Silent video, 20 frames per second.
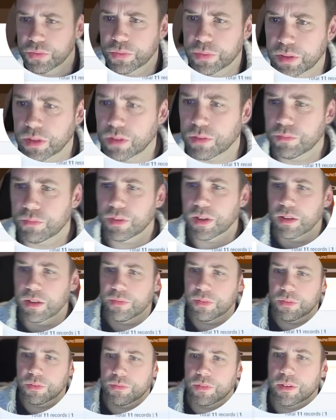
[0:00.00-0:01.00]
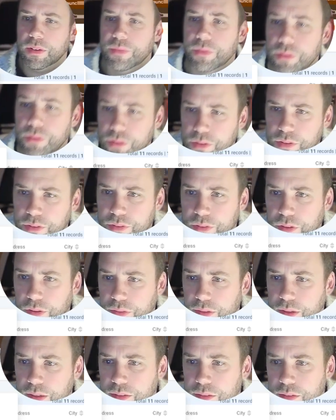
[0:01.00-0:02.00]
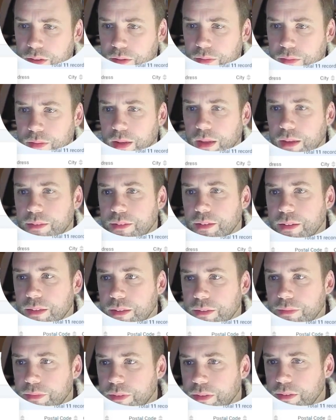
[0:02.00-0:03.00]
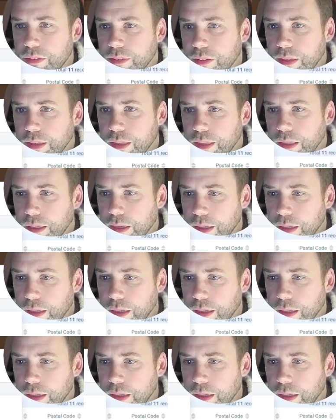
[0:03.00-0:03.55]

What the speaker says: were not relevant right for us on this, so last activity,